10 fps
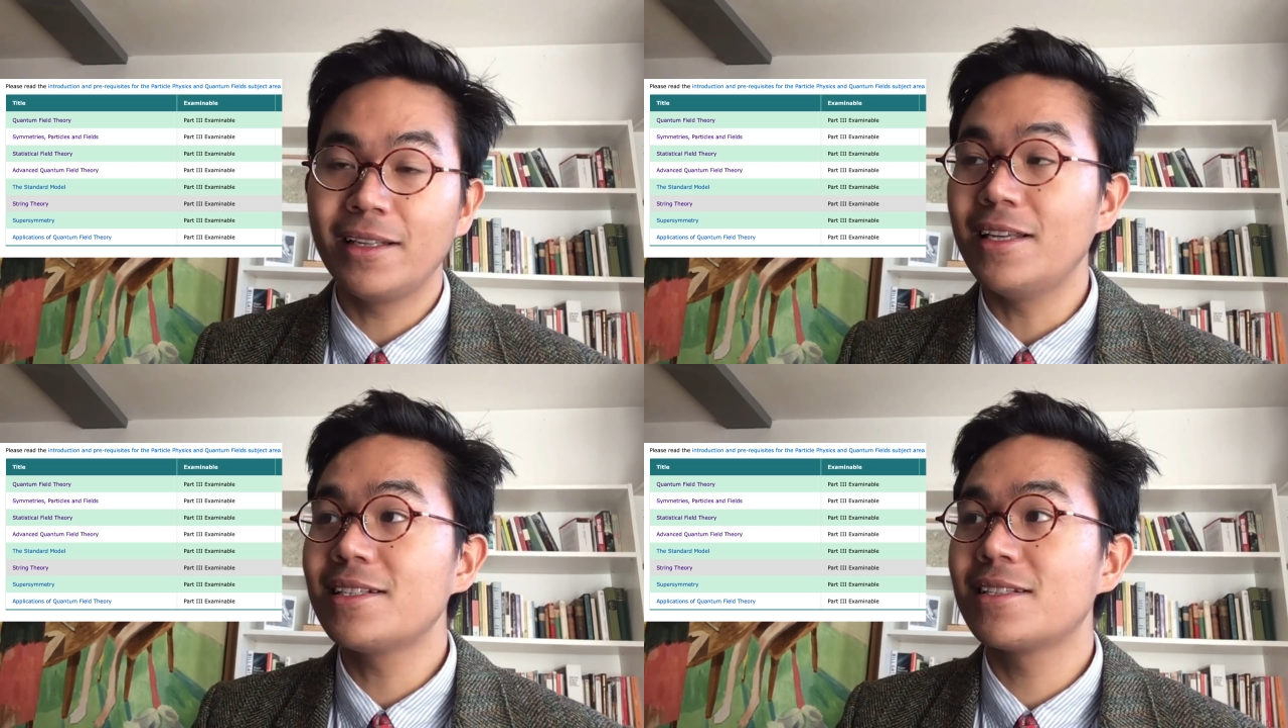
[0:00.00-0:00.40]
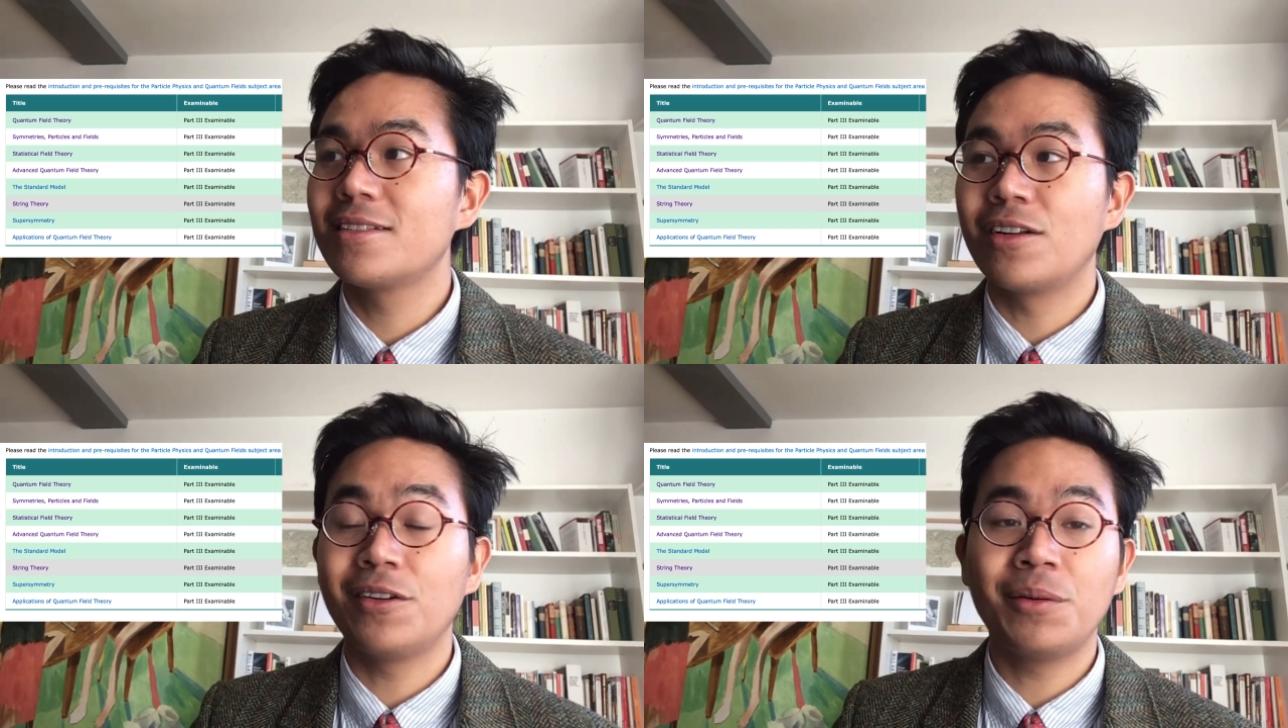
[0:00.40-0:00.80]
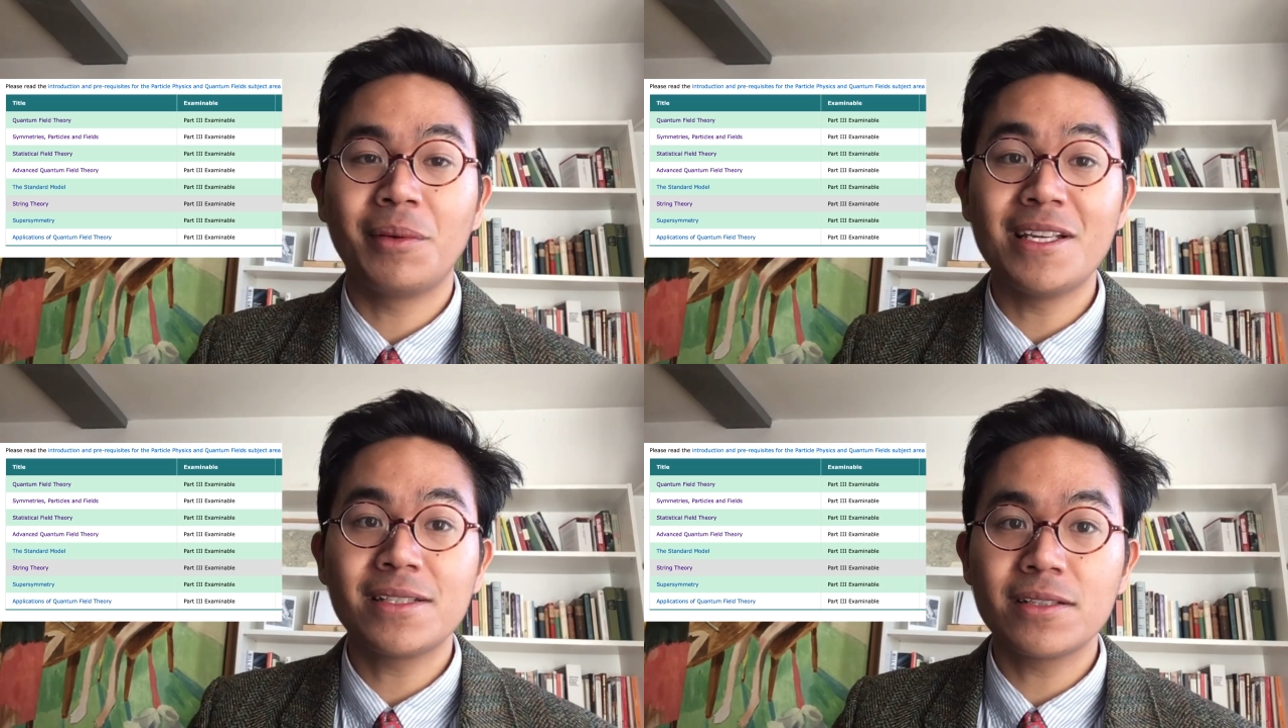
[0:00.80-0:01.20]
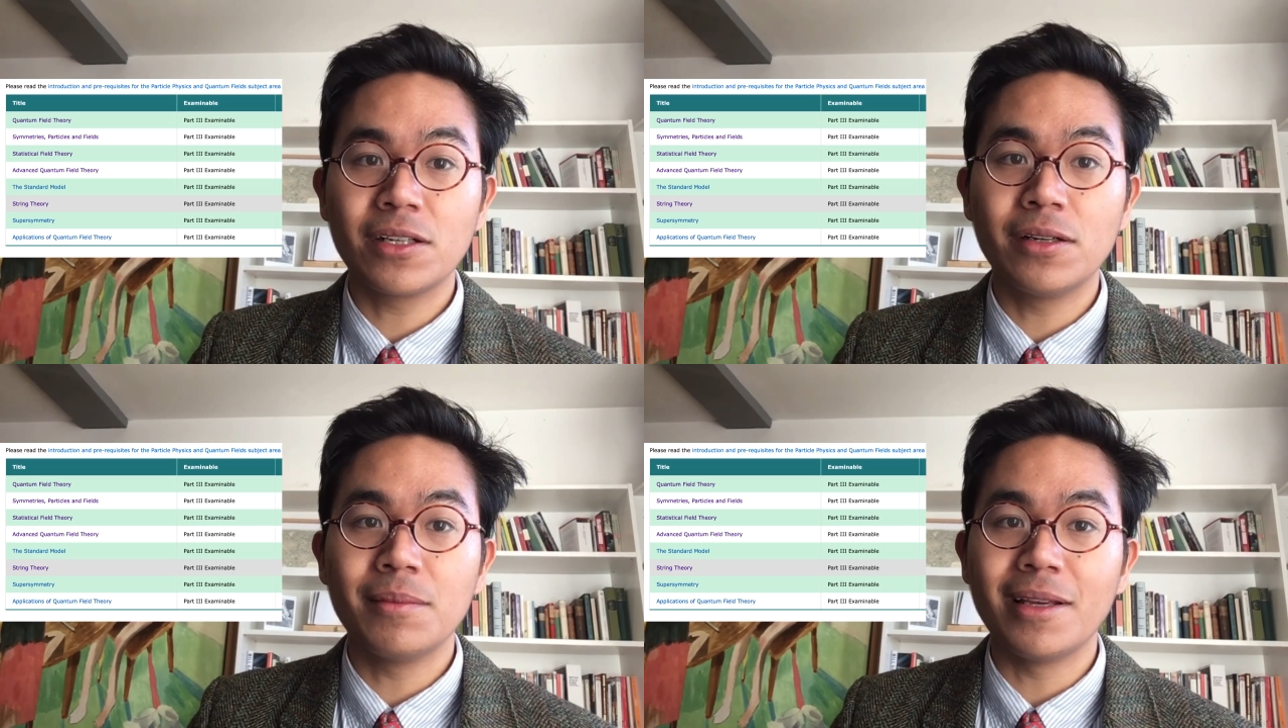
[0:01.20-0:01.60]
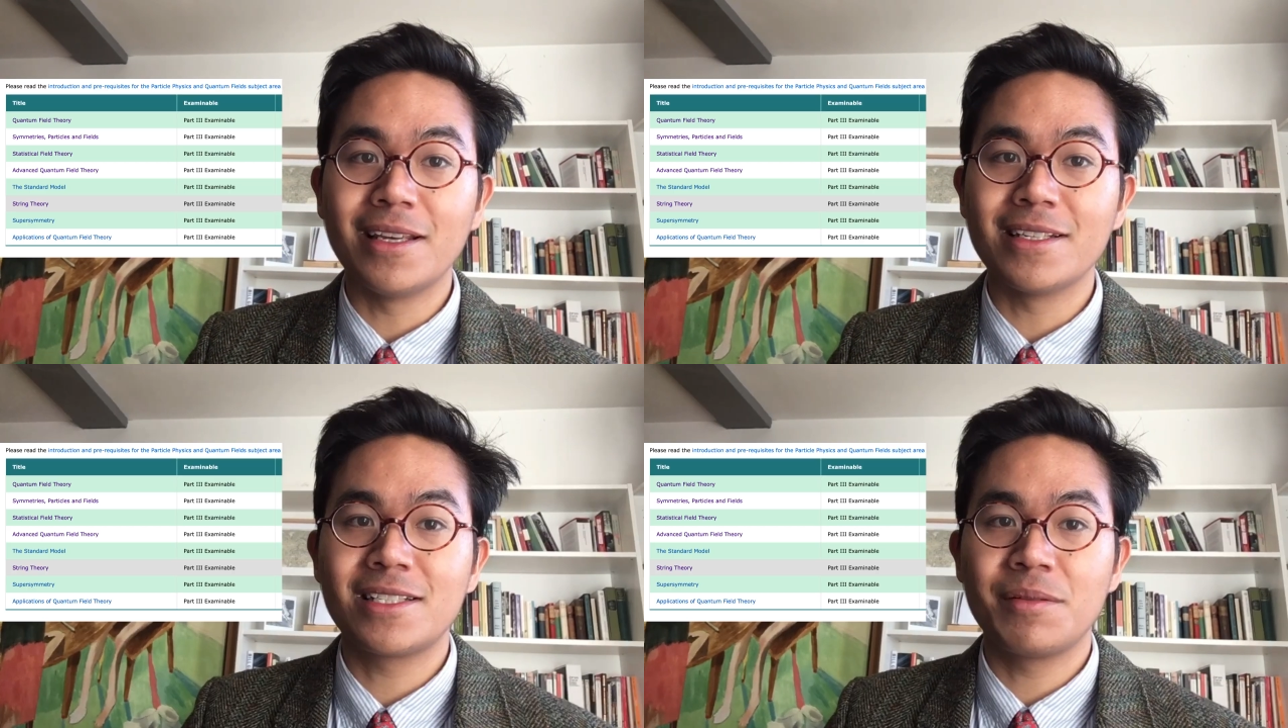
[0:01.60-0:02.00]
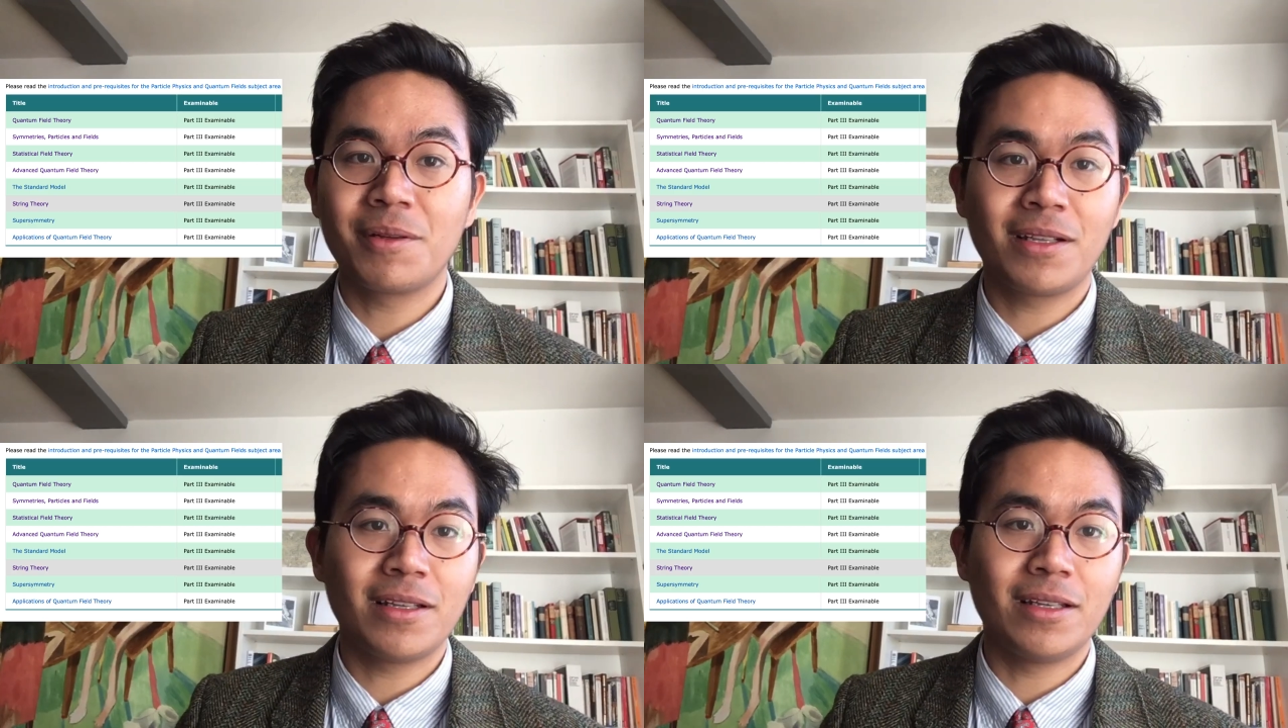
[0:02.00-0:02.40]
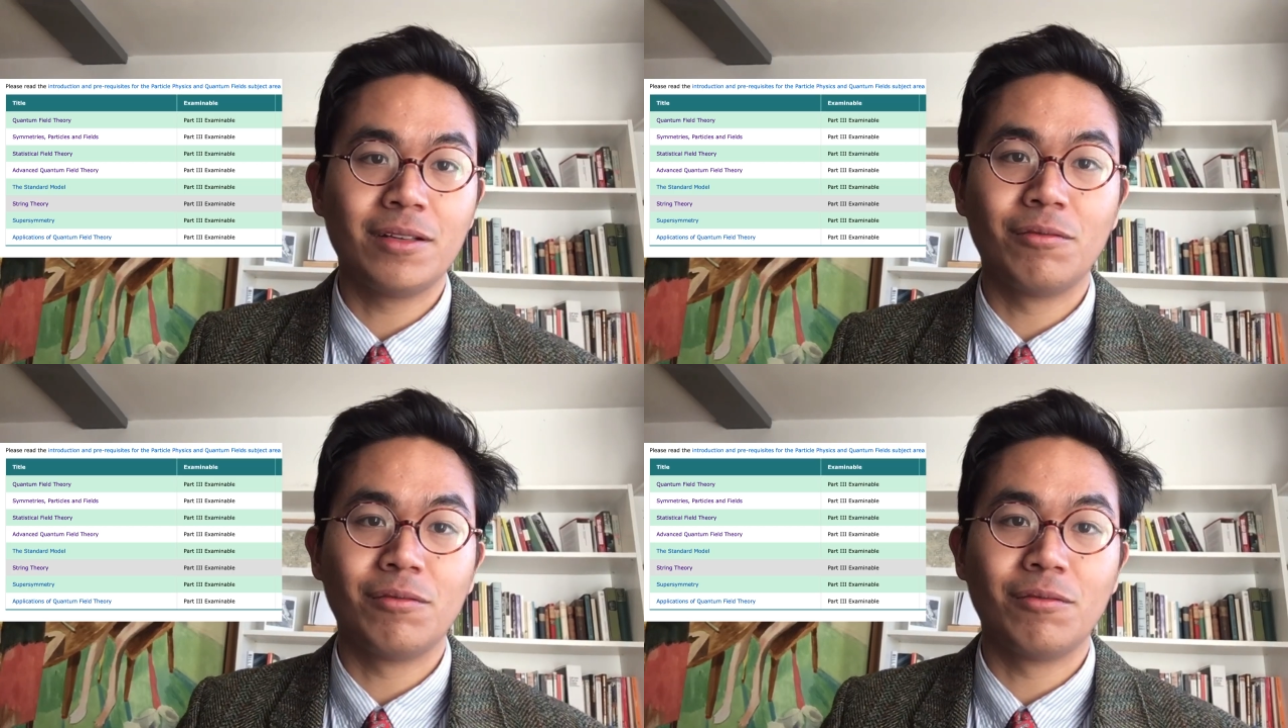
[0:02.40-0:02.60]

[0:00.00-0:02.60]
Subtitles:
Easter term is typically